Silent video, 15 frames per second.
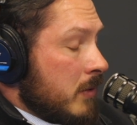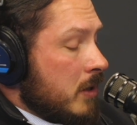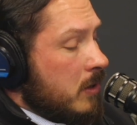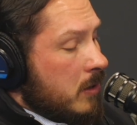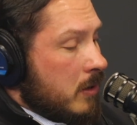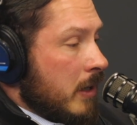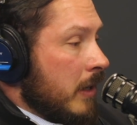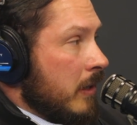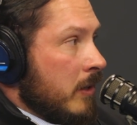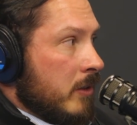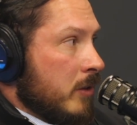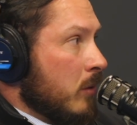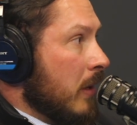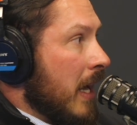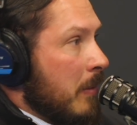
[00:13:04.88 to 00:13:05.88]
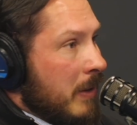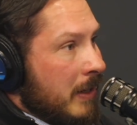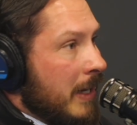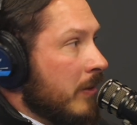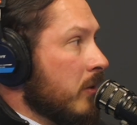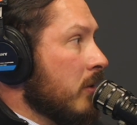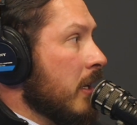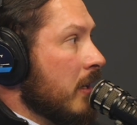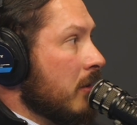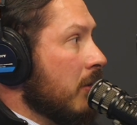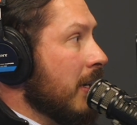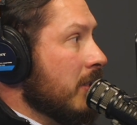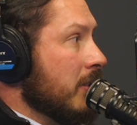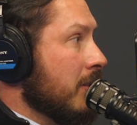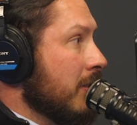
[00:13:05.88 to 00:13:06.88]
You just go line by line through the
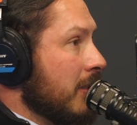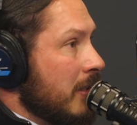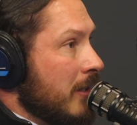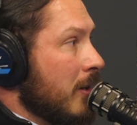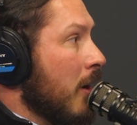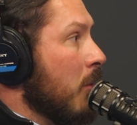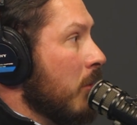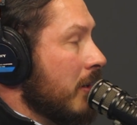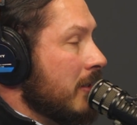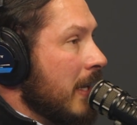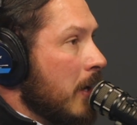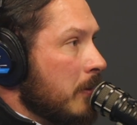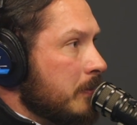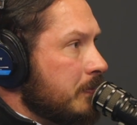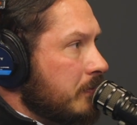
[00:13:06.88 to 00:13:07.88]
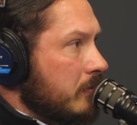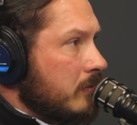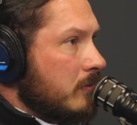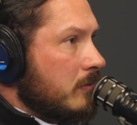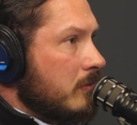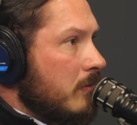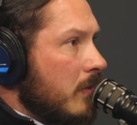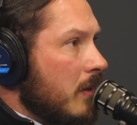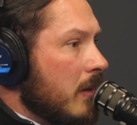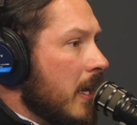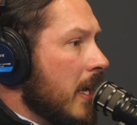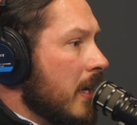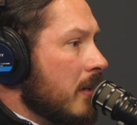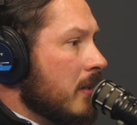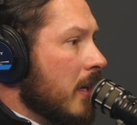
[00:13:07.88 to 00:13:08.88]
declarations and it all works out.
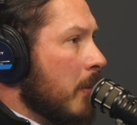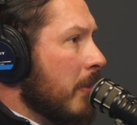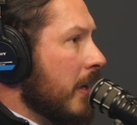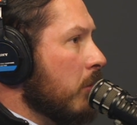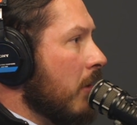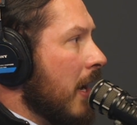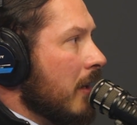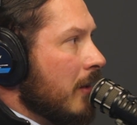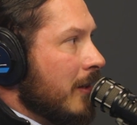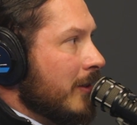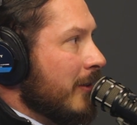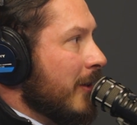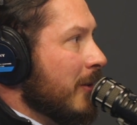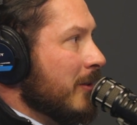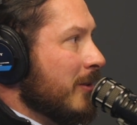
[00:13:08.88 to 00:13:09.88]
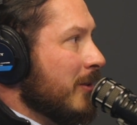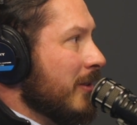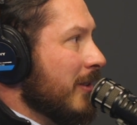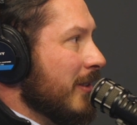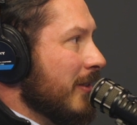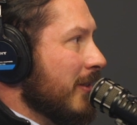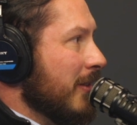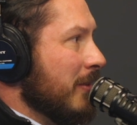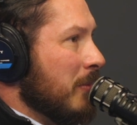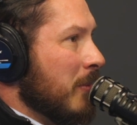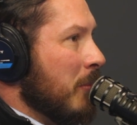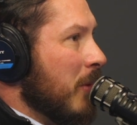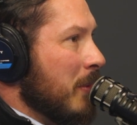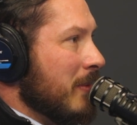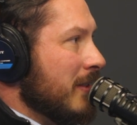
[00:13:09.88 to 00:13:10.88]
And I'm like, well, how long do those
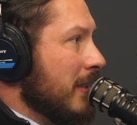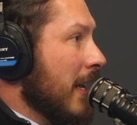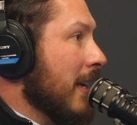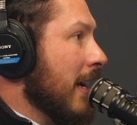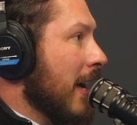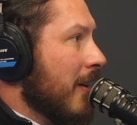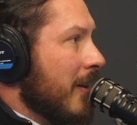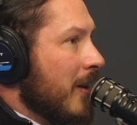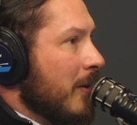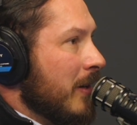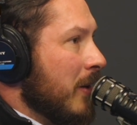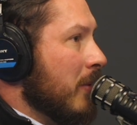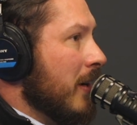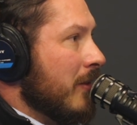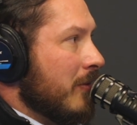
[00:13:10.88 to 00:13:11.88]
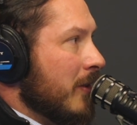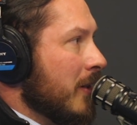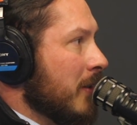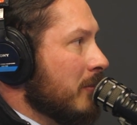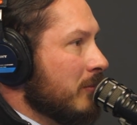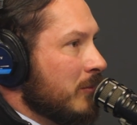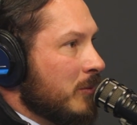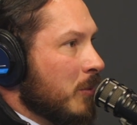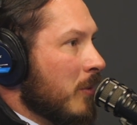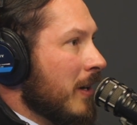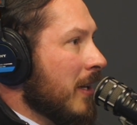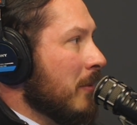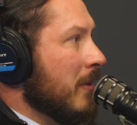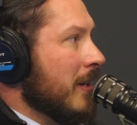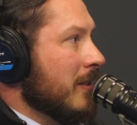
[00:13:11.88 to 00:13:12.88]
appointments take? I don't know, anywhere from
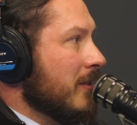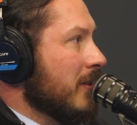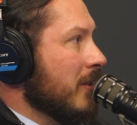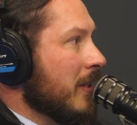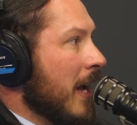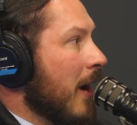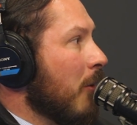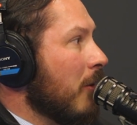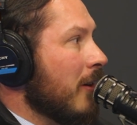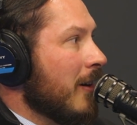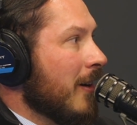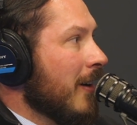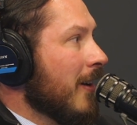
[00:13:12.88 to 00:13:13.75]
20 minutes to an hour.